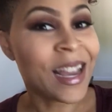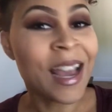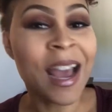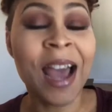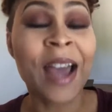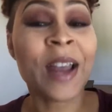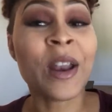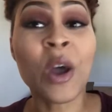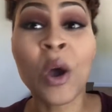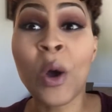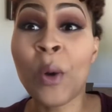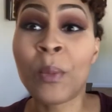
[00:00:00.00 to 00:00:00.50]

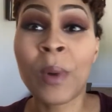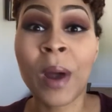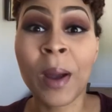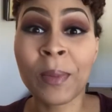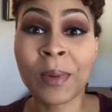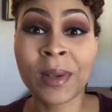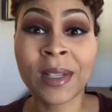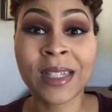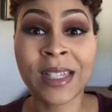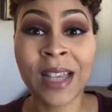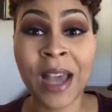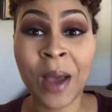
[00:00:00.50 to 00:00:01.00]
I know
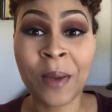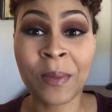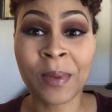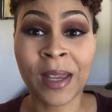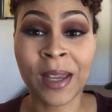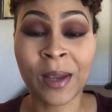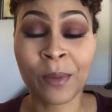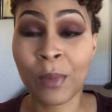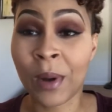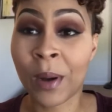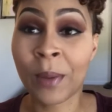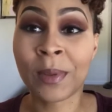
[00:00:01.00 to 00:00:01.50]
Brubba's
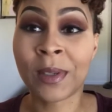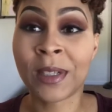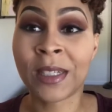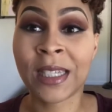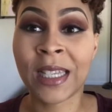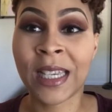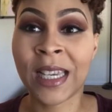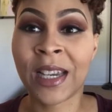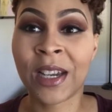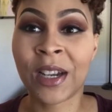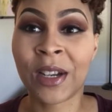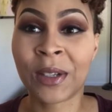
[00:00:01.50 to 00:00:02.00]
coming. Brubba's
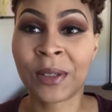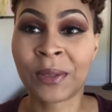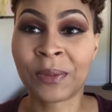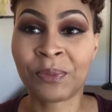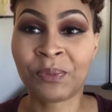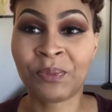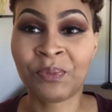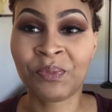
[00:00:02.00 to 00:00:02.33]
here.